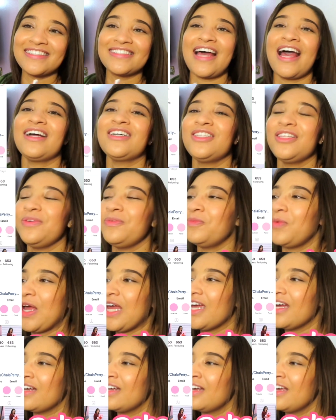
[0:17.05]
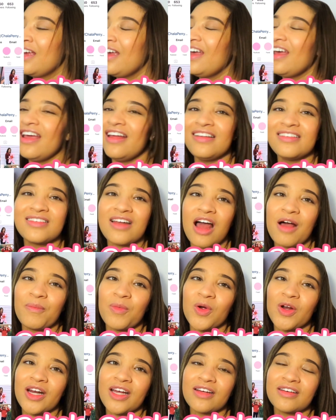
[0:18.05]
Actually wait, it is not
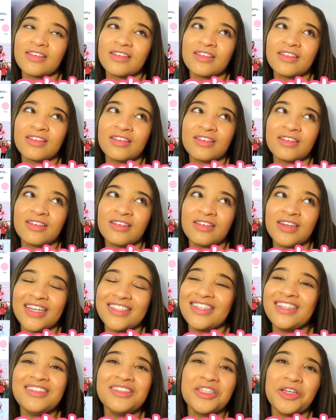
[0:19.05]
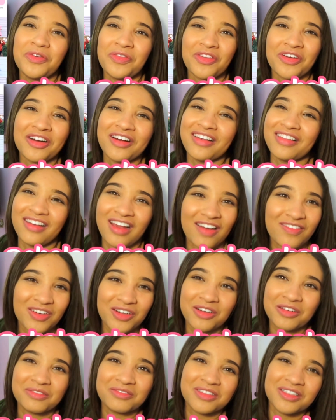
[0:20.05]
morning. It's like 2:30 in the
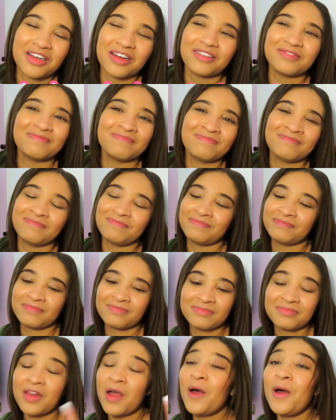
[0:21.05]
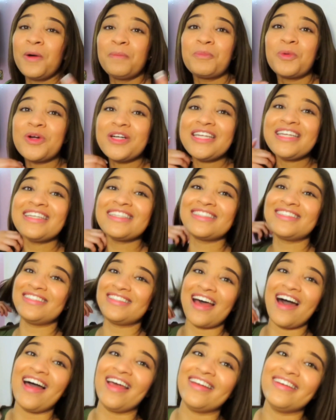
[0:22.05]
afternoon, so morning is
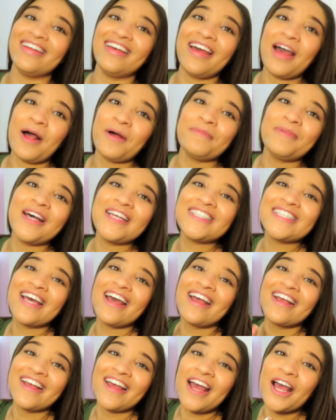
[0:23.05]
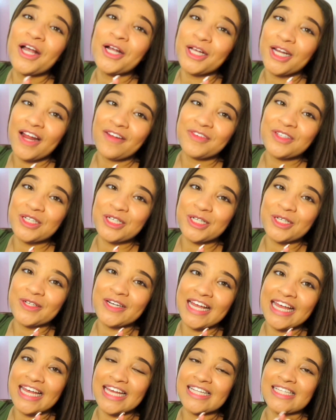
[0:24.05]
done, but good afternoon.
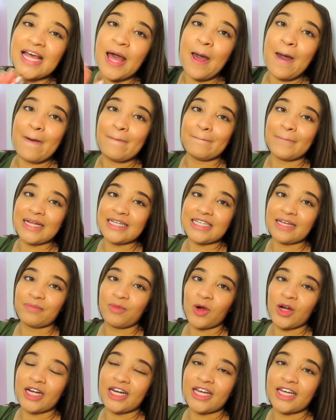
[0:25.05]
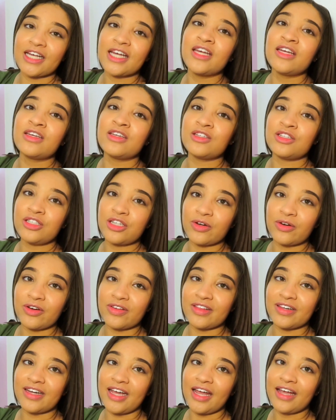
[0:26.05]
It is Monday morning. Don't know the
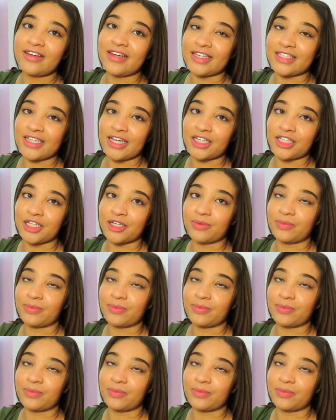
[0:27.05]
date. Yes I do.